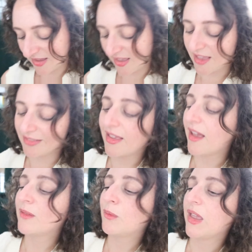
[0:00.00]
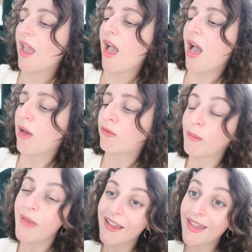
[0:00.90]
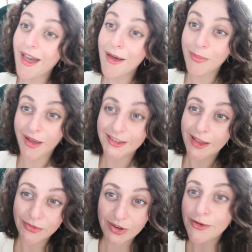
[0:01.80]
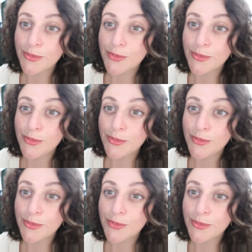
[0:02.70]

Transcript: And then we have Rebecca by Daphne du